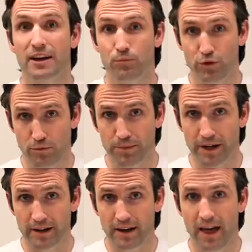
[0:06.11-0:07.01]
It will
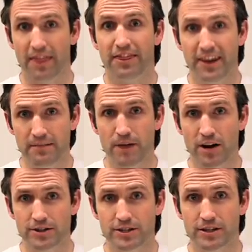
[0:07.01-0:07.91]
be the
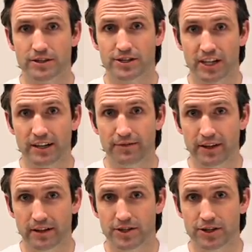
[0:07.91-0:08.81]
most
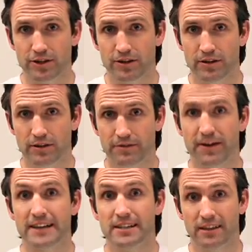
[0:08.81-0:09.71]
significant issue
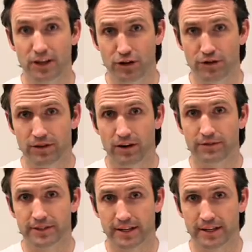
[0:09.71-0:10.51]
facing the youth of